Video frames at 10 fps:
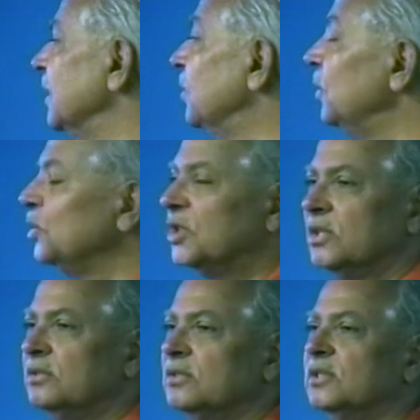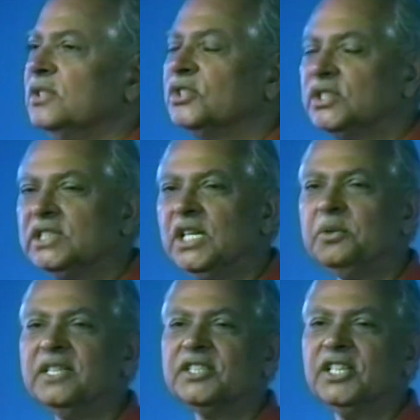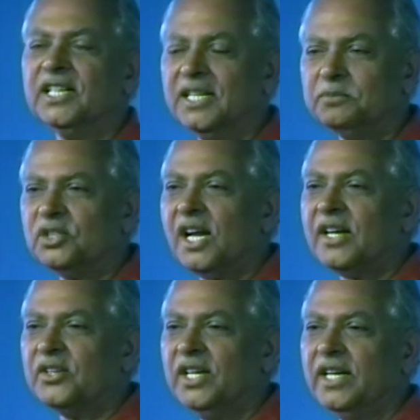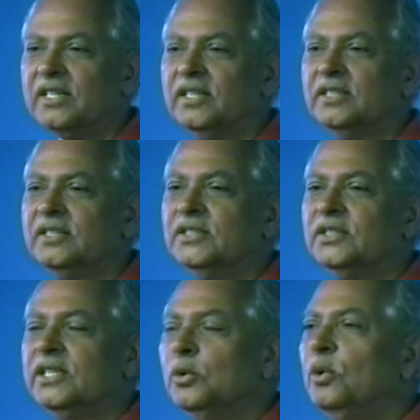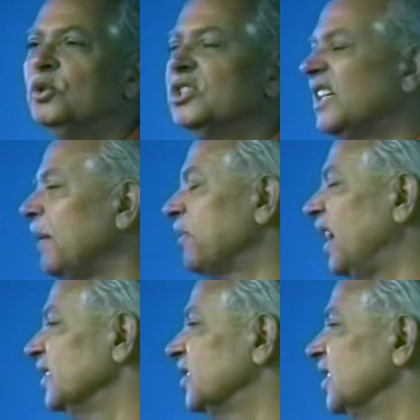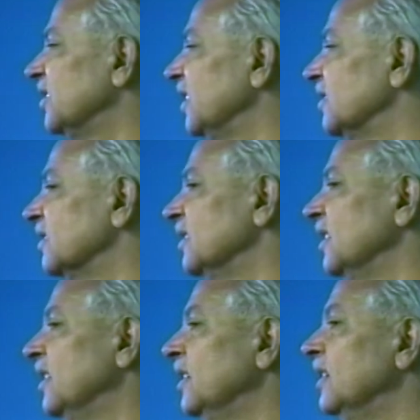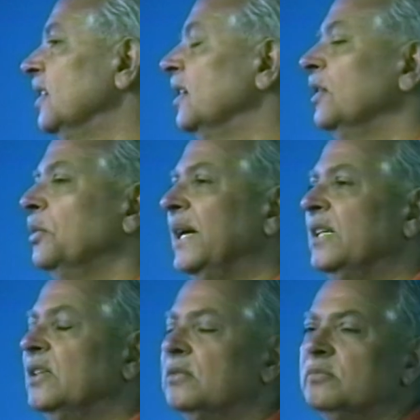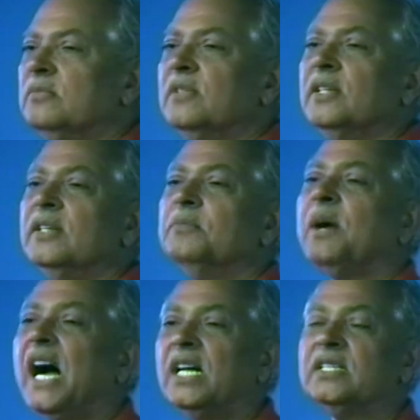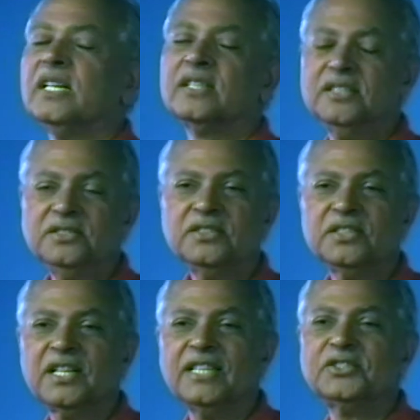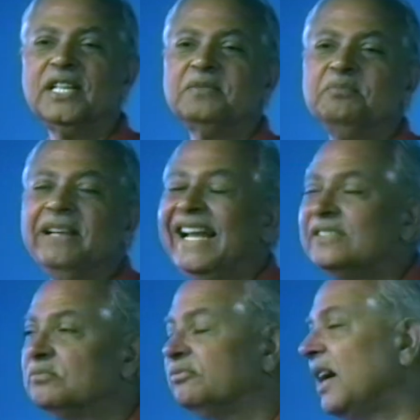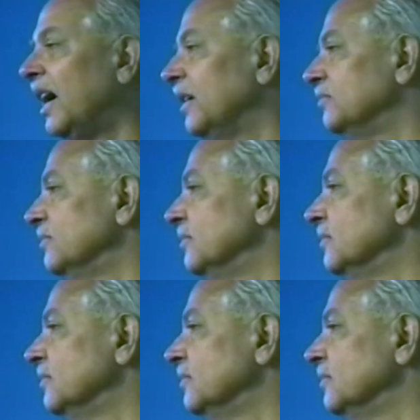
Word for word: evolution, seven kingdoms are there, evolution of consciousness. When father gets that man form,